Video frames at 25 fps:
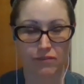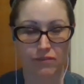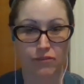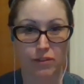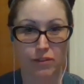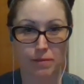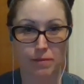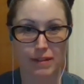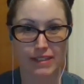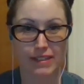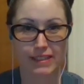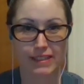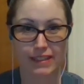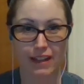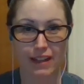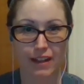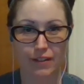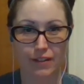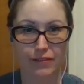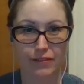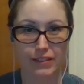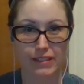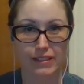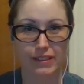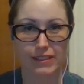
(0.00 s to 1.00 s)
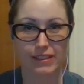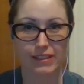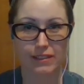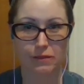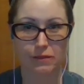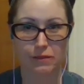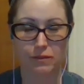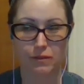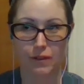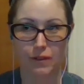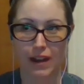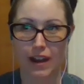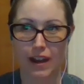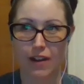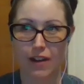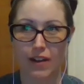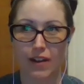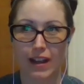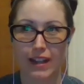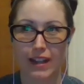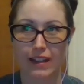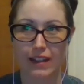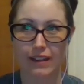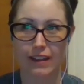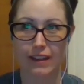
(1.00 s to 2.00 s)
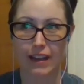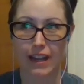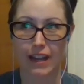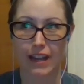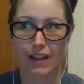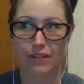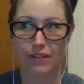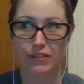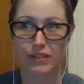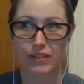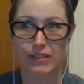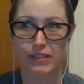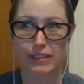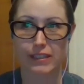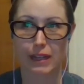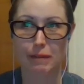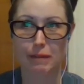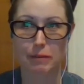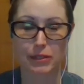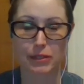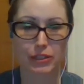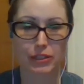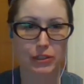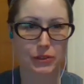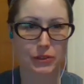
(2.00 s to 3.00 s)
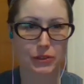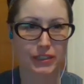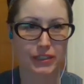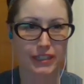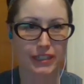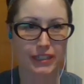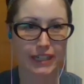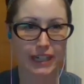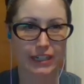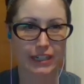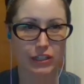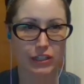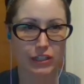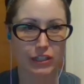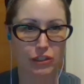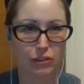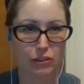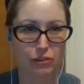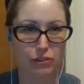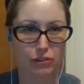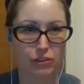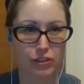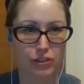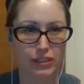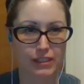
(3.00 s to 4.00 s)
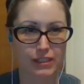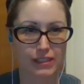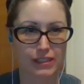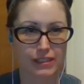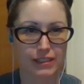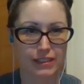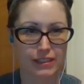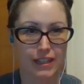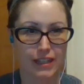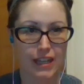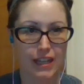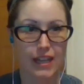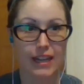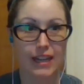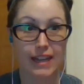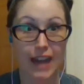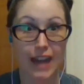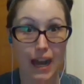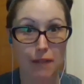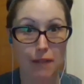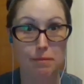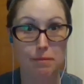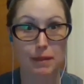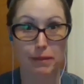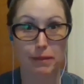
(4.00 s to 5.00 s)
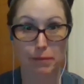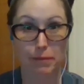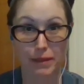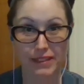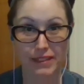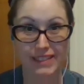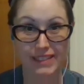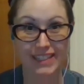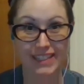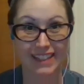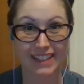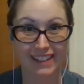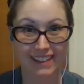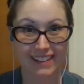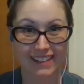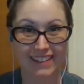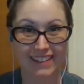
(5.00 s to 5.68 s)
For myself, it's, wow, I have this opportunity to just not be busy.